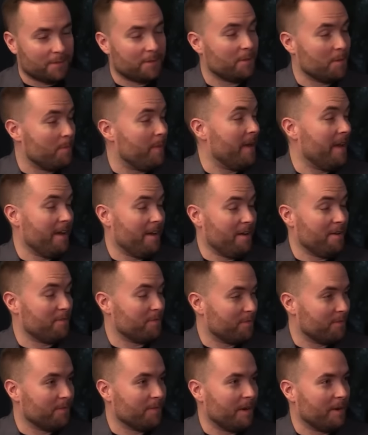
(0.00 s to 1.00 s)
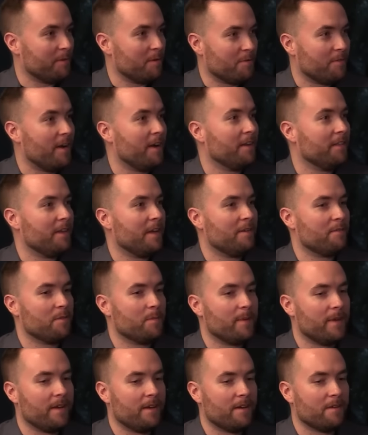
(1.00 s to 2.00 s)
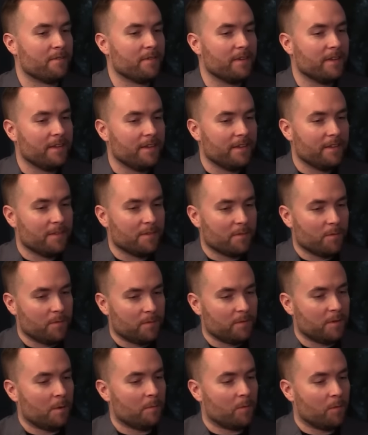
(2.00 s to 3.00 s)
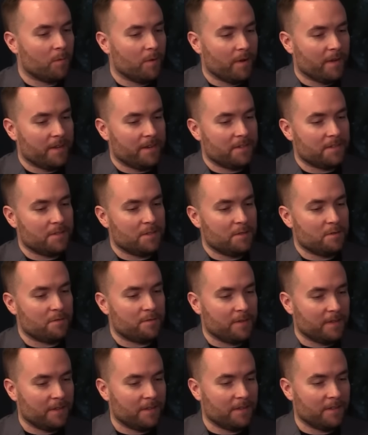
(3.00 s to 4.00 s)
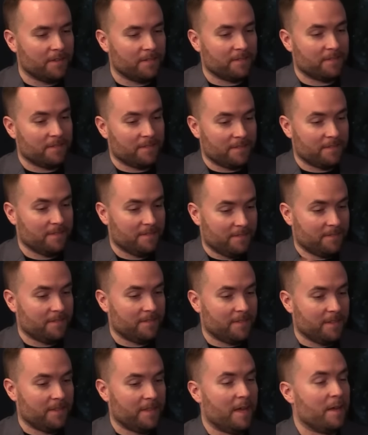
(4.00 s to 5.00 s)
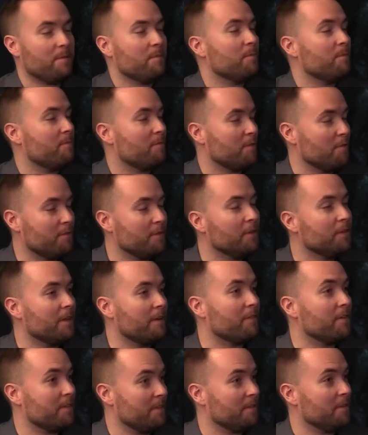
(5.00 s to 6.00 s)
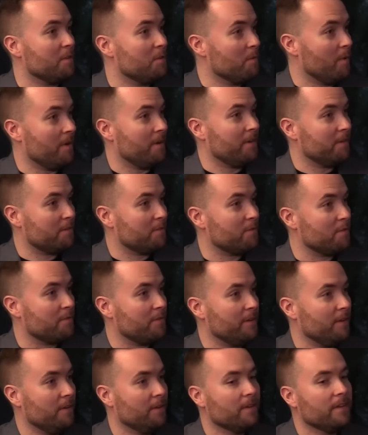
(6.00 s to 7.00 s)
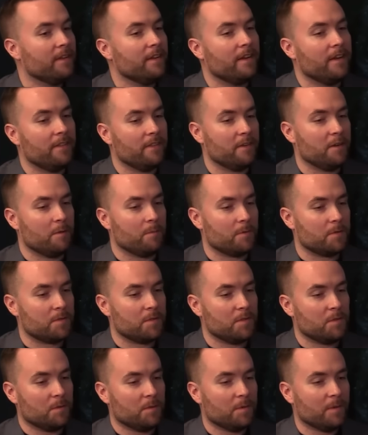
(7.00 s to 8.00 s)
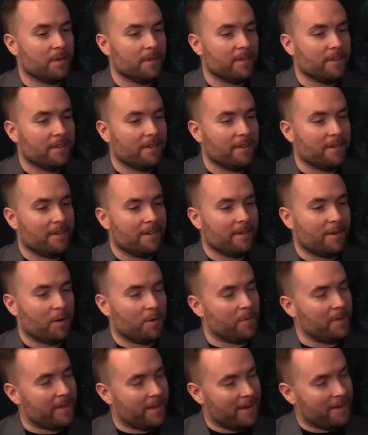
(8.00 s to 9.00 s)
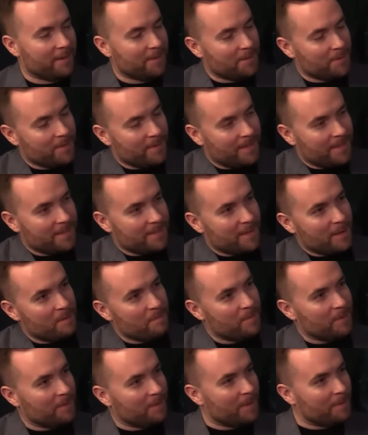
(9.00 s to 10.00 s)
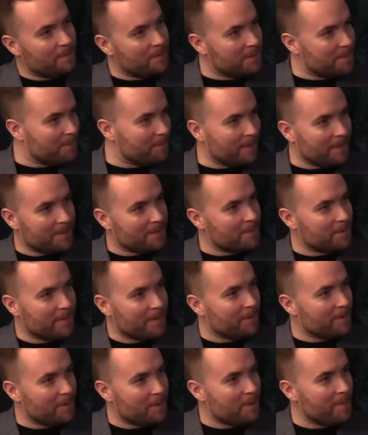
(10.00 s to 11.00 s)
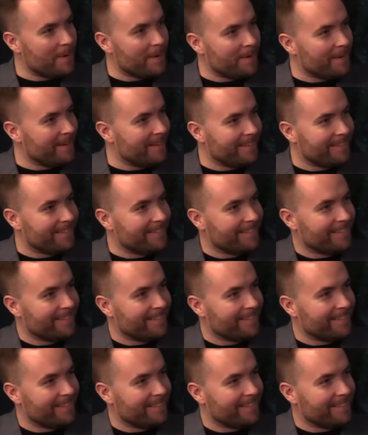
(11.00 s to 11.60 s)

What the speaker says: The payoff, right? We finally have the payoff. Number one, do you feel that fulfilled everything that you wanted it to fulfill? And then number two, are we kind of doing that same build up to something else we don't know about yet?